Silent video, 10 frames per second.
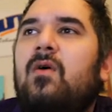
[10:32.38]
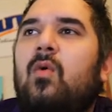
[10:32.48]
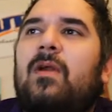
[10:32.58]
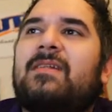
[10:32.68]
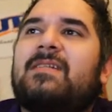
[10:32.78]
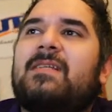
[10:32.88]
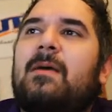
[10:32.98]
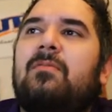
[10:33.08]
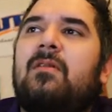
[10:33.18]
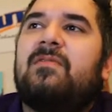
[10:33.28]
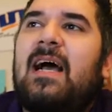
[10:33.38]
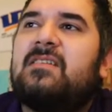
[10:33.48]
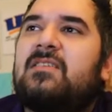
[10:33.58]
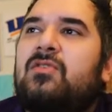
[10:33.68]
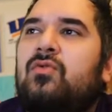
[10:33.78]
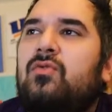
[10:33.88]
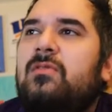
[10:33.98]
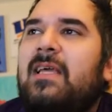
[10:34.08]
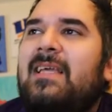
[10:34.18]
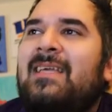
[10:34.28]
When a sample of gas is
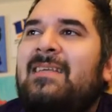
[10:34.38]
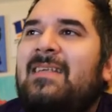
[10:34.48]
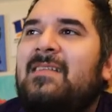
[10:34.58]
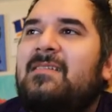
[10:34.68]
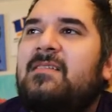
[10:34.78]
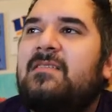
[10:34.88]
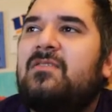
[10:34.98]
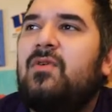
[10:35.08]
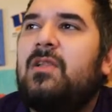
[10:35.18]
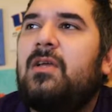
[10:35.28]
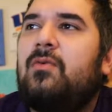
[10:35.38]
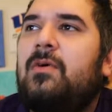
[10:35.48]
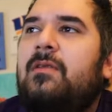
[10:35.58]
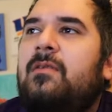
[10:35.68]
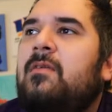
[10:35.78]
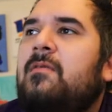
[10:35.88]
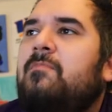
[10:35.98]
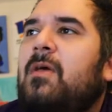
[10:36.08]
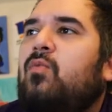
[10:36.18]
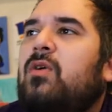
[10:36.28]
cooled, it condenses into a liquid.
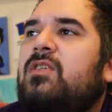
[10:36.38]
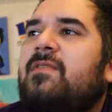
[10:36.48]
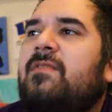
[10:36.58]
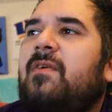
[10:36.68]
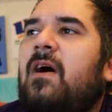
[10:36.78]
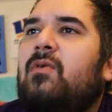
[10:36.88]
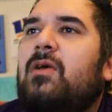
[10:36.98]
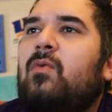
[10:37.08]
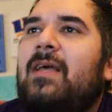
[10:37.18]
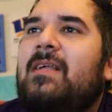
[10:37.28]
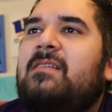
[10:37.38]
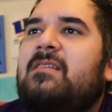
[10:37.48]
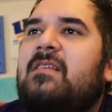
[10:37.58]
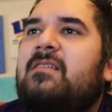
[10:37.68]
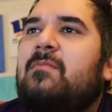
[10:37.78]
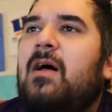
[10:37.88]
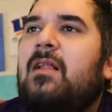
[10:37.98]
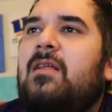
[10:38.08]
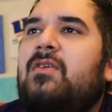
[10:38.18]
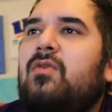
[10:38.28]
In which of the following ways does the
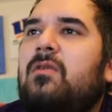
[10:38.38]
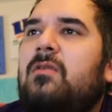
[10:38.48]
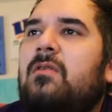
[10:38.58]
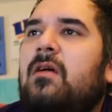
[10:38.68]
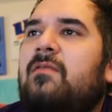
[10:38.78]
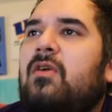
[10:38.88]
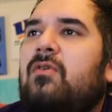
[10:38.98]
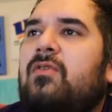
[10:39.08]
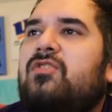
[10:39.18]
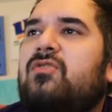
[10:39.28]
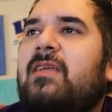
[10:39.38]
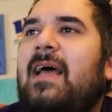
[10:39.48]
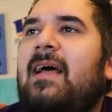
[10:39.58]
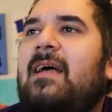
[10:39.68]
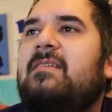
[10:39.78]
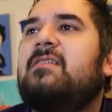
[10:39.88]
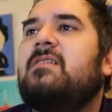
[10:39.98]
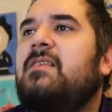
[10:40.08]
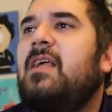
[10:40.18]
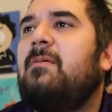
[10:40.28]
molecule of the original gas
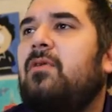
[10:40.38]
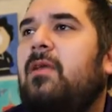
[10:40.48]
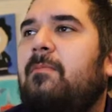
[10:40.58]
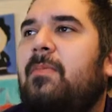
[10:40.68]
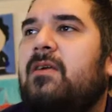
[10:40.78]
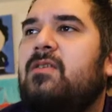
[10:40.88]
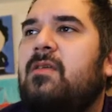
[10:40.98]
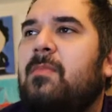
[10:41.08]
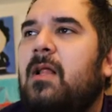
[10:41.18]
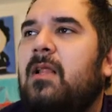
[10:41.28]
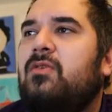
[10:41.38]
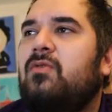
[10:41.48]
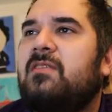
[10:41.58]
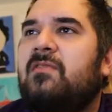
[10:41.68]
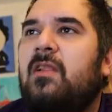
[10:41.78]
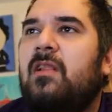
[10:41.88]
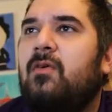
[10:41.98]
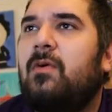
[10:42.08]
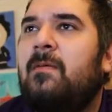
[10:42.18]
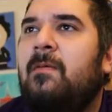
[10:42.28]
sample compare to the molecules of the liquid?